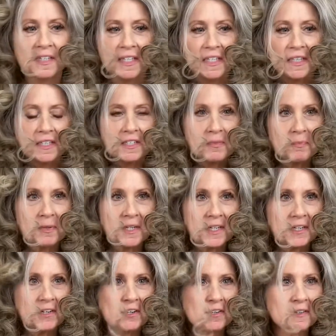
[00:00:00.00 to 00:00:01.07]
It looks pretty
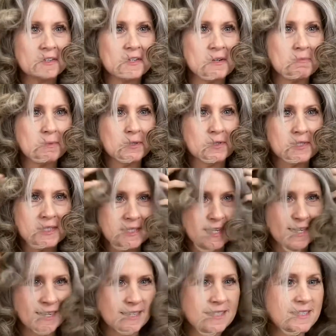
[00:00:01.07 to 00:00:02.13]
curly on both
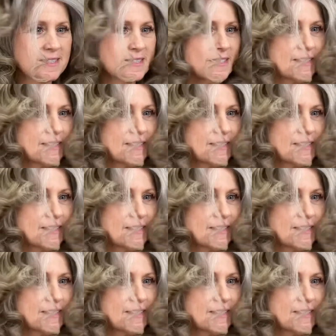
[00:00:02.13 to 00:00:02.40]
sides.